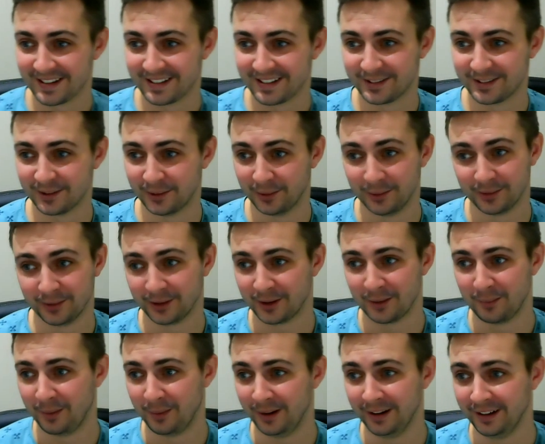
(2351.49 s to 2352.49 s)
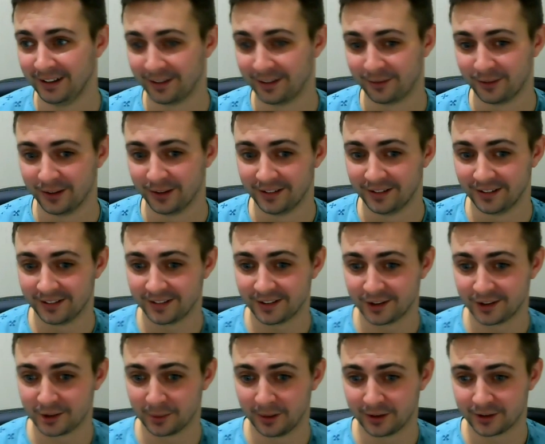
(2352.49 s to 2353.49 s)
so it was a completely different
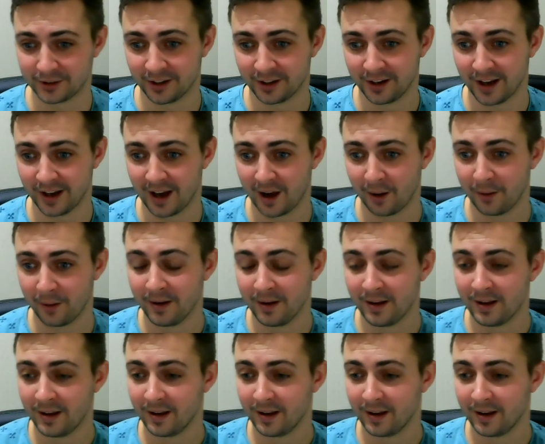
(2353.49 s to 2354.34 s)
situation to now.